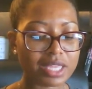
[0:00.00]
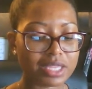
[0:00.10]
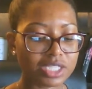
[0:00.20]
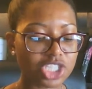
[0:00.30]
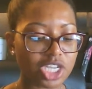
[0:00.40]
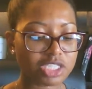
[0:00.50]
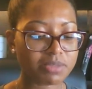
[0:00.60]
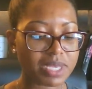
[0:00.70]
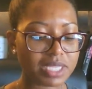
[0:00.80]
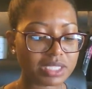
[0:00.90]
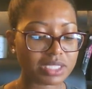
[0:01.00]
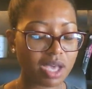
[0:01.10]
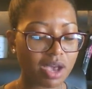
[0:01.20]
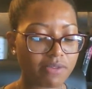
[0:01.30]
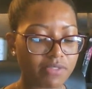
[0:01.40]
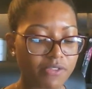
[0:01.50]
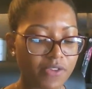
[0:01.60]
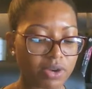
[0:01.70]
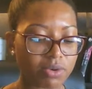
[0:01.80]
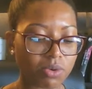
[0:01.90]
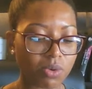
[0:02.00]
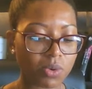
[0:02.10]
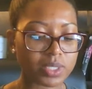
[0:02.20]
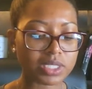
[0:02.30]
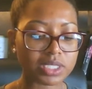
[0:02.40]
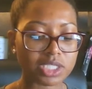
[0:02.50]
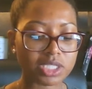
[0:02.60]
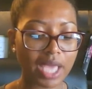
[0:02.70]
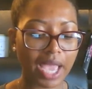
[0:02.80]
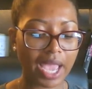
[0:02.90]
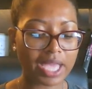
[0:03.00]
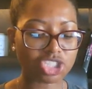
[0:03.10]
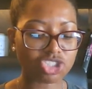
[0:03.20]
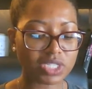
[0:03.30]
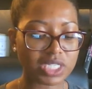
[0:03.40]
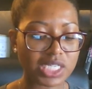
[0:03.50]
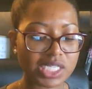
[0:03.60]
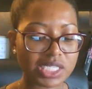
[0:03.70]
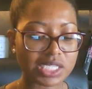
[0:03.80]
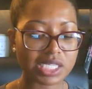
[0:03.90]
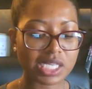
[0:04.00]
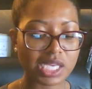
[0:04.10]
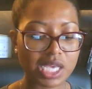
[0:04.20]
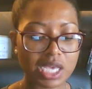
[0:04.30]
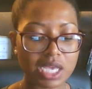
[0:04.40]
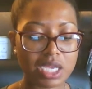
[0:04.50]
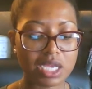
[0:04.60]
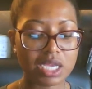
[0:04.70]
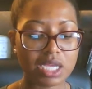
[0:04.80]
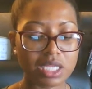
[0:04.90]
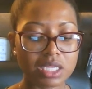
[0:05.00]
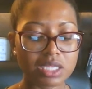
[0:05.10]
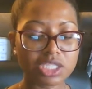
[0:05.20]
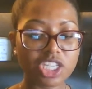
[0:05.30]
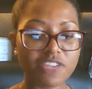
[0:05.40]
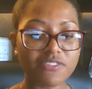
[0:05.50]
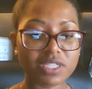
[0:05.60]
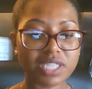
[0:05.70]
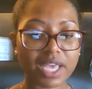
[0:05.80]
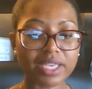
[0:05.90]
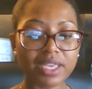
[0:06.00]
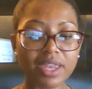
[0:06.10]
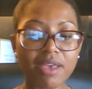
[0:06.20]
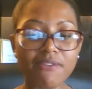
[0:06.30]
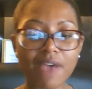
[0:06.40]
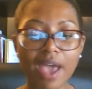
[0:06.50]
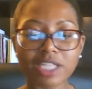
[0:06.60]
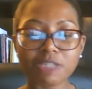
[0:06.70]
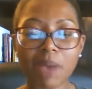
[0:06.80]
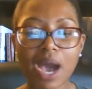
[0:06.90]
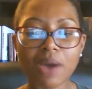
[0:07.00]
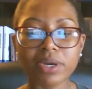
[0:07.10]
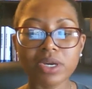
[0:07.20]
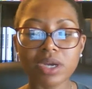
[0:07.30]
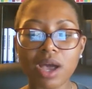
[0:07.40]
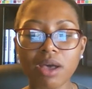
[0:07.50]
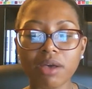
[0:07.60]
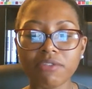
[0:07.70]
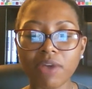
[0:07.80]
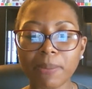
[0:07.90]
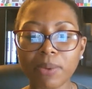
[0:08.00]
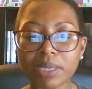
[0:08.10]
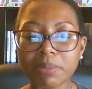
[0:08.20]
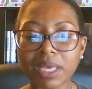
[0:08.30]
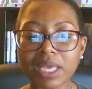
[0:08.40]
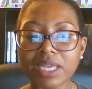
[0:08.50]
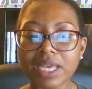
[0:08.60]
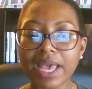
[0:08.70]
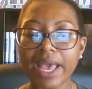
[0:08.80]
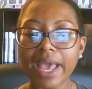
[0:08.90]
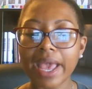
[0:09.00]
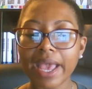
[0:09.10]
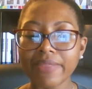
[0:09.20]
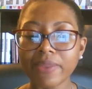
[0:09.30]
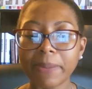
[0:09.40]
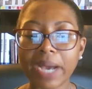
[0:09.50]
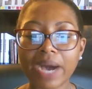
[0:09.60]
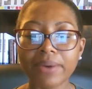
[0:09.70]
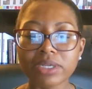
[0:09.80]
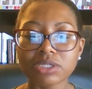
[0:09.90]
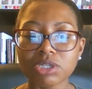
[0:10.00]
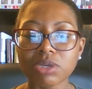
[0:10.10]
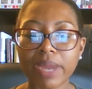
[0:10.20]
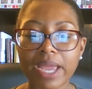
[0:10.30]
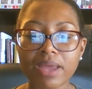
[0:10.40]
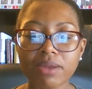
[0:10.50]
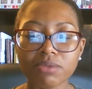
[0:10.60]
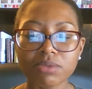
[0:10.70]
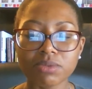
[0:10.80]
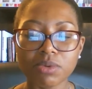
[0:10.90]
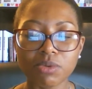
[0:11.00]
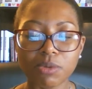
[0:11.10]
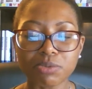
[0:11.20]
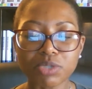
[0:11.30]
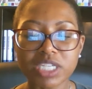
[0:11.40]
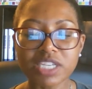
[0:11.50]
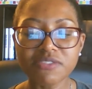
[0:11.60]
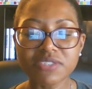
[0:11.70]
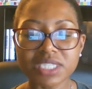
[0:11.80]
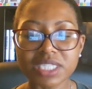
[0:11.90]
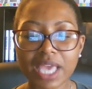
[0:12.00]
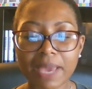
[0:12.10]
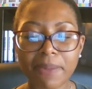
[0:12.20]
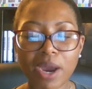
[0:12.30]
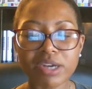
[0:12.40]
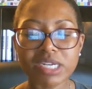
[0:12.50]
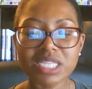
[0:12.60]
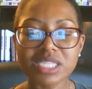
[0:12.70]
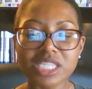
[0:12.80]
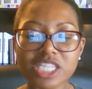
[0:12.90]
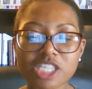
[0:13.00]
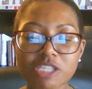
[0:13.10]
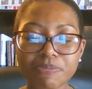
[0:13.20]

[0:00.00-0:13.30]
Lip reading: the judgments of the federal courts, and treaties. The chief executive has power of appointment and the power to grant reprieves and pardons.